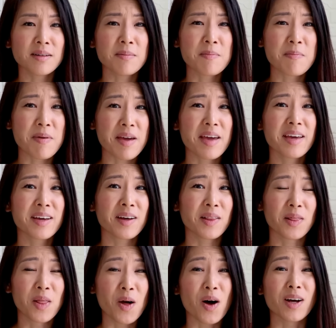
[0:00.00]
at a big
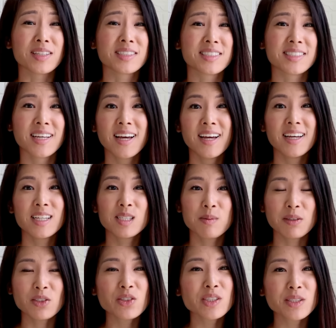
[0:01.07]
loss,
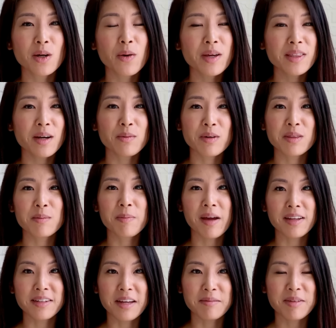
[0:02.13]
especially knowing that with the
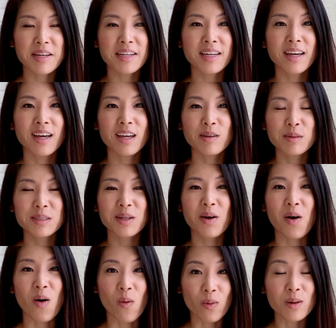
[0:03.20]
pandemic, it was a
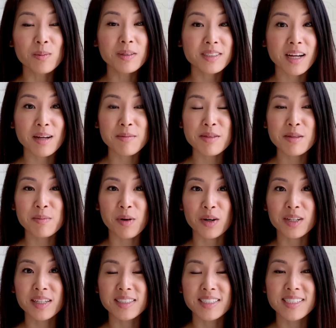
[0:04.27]
horrible time in the
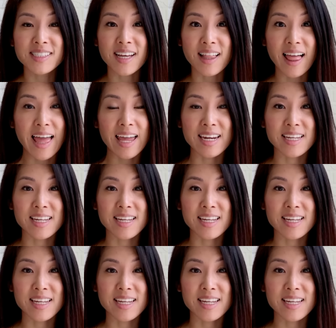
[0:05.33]
market to sell